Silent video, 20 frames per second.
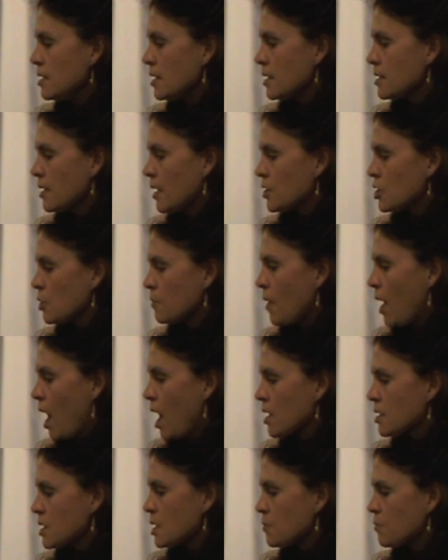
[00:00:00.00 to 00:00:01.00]
The extensor
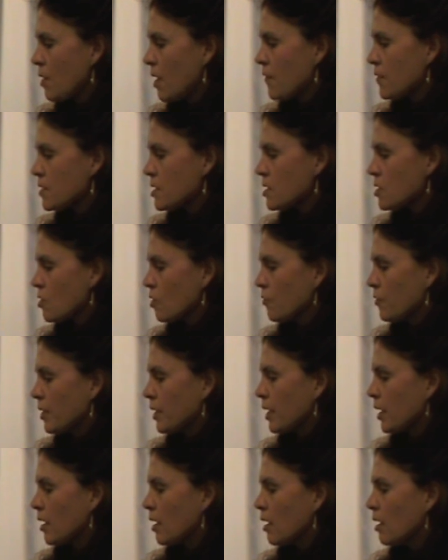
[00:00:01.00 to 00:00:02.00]
pollicis brevis is over
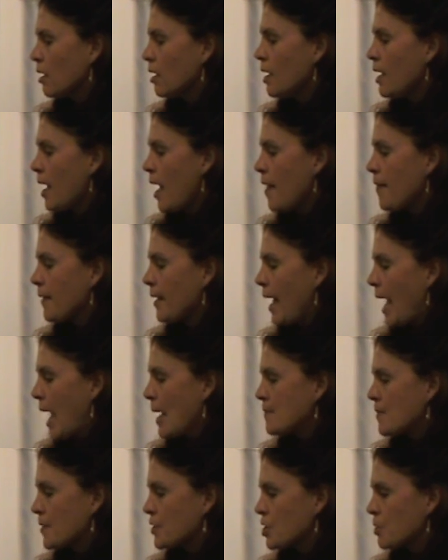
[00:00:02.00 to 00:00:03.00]
here, and the
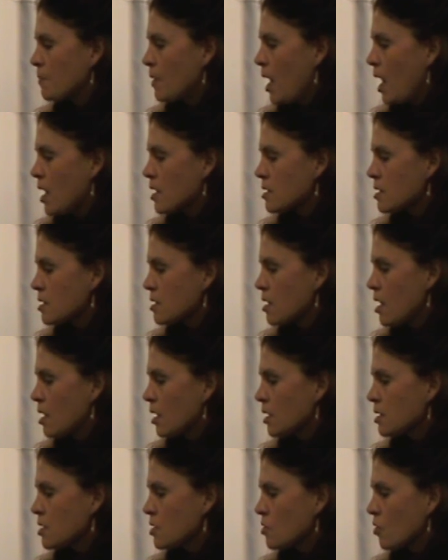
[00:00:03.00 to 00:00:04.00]
abductor pollicis
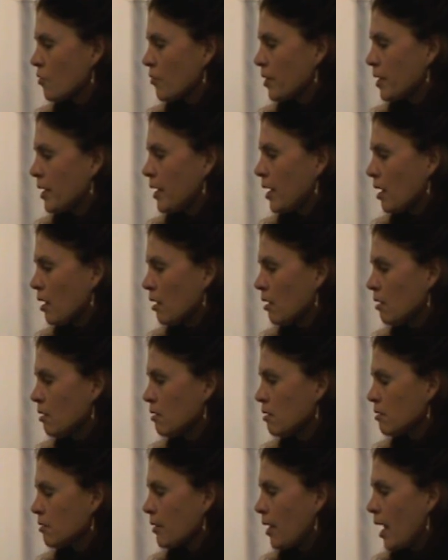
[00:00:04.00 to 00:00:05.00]
longus is over here.
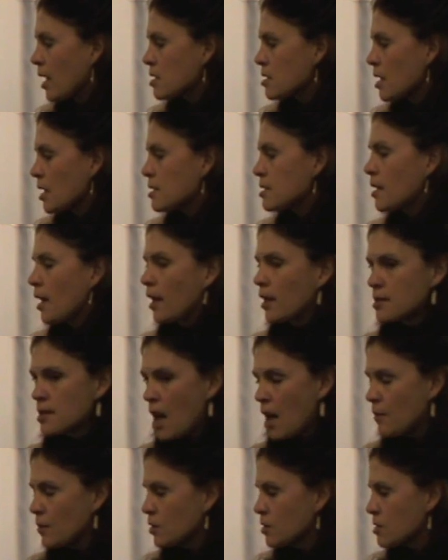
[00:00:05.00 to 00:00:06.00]
Okay, so that's the
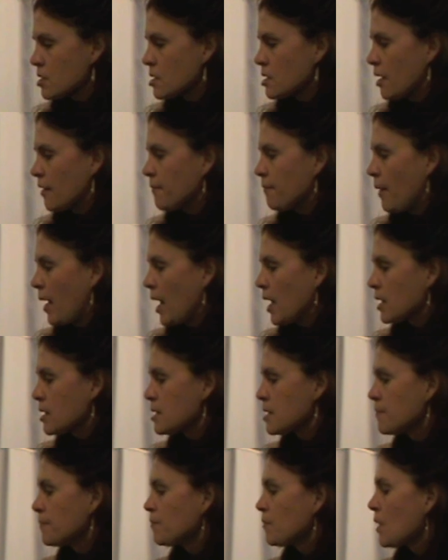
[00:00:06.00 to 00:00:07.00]
anatomical snuff
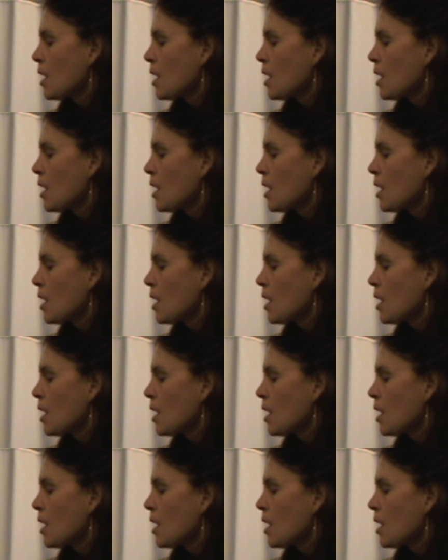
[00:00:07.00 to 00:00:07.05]
box.